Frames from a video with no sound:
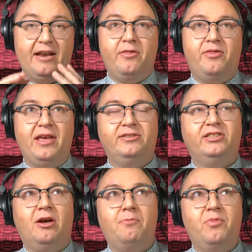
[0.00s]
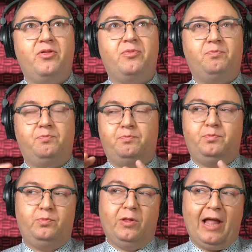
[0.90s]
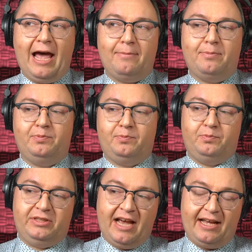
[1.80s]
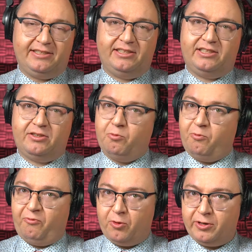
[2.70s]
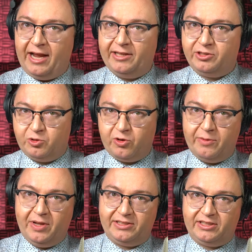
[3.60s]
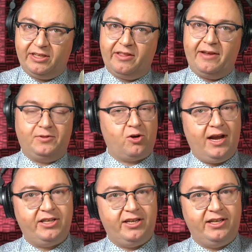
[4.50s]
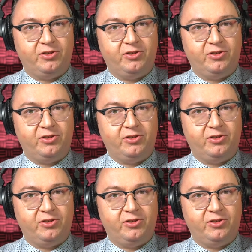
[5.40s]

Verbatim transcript: In in some lab tests for cancer treatments, they've tried to